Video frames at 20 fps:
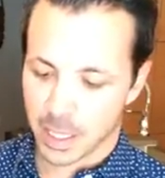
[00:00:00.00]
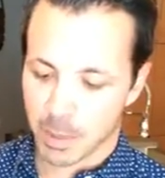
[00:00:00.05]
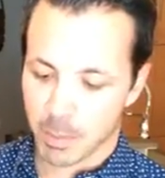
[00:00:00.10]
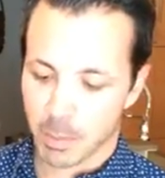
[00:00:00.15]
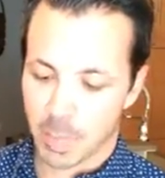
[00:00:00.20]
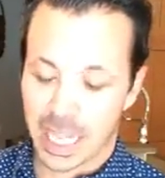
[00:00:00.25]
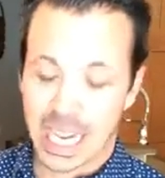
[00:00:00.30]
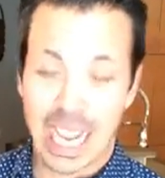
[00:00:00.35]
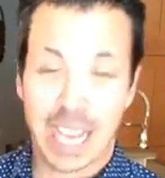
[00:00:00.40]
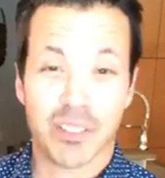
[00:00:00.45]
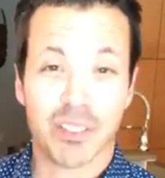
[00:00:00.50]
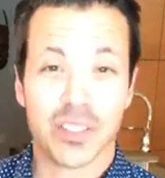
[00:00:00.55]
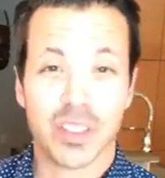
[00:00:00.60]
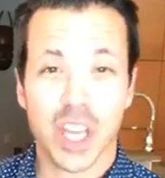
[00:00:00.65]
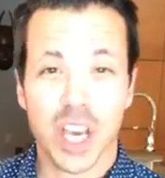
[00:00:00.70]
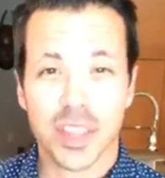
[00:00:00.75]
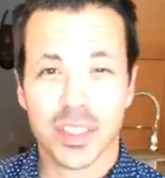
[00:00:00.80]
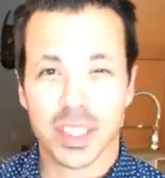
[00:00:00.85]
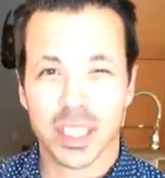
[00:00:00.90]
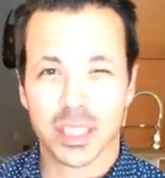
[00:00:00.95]
but have
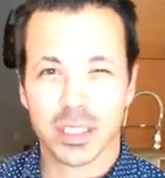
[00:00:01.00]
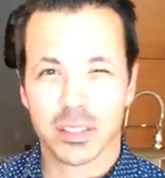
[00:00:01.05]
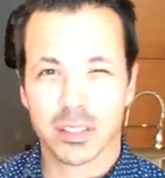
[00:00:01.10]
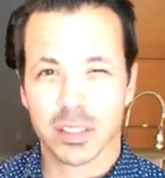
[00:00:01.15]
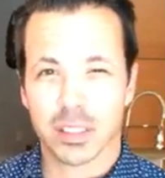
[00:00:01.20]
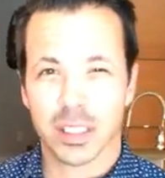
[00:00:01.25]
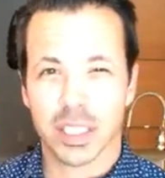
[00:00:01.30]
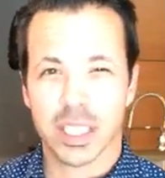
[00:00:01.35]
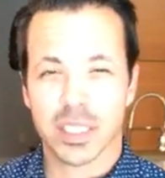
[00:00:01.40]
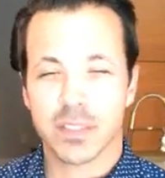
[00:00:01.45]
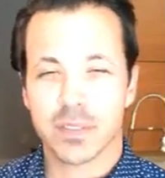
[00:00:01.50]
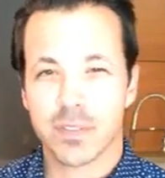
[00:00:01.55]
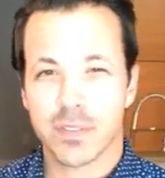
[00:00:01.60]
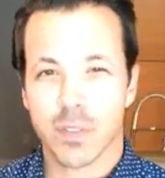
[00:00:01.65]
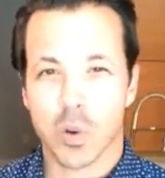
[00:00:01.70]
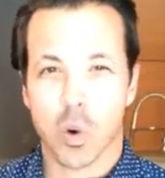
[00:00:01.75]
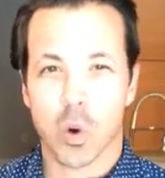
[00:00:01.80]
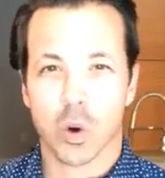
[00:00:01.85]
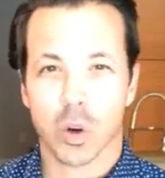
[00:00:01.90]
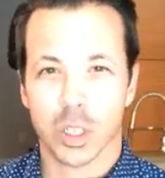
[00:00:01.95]
nothing to live
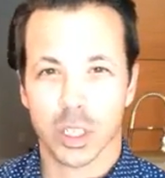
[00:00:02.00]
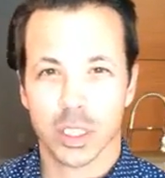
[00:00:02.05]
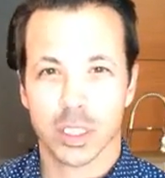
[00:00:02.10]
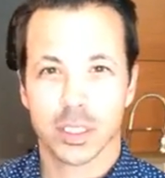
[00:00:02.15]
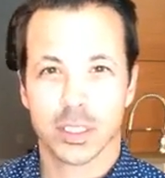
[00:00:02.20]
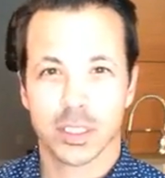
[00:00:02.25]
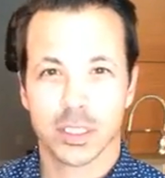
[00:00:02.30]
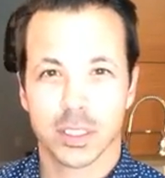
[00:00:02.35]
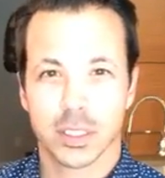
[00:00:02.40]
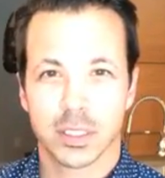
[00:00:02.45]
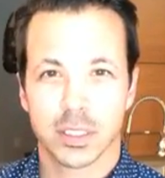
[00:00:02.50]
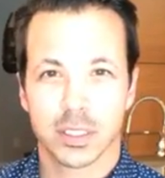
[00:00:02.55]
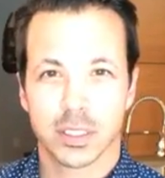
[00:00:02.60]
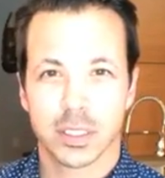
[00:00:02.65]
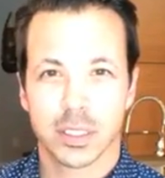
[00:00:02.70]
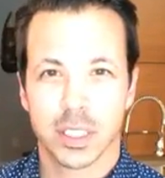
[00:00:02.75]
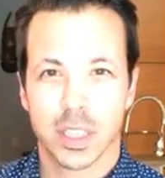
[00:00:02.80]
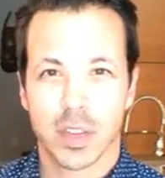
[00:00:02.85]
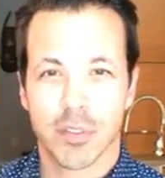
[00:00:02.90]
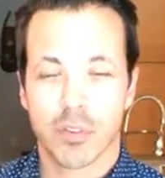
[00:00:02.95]
for.
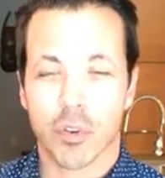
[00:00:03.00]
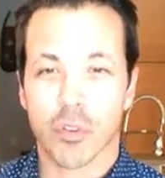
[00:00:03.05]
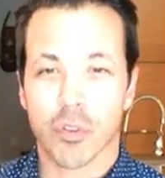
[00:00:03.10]
For